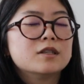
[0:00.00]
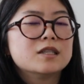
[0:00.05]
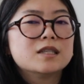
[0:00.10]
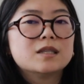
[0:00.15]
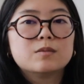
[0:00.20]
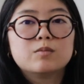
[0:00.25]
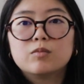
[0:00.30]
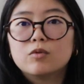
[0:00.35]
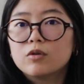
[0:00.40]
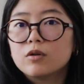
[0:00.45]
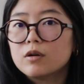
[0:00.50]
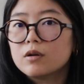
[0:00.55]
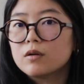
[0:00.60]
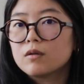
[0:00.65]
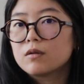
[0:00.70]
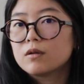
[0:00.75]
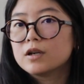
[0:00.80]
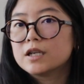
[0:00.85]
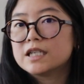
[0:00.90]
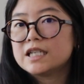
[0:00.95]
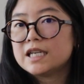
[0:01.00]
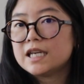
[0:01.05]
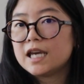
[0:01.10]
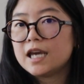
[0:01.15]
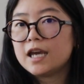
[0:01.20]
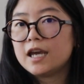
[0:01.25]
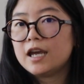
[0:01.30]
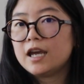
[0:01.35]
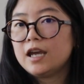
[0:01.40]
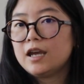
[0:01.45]
sport or
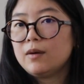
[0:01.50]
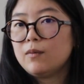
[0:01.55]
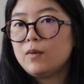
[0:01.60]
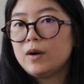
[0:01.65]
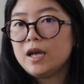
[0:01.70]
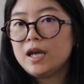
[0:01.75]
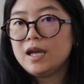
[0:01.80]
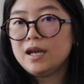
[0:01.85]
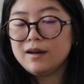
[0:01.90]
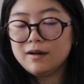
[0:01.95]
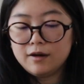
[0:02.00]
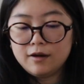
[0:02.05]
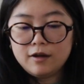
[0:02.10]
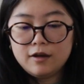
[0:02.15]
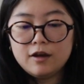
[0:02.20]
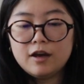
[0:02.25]
DK weight.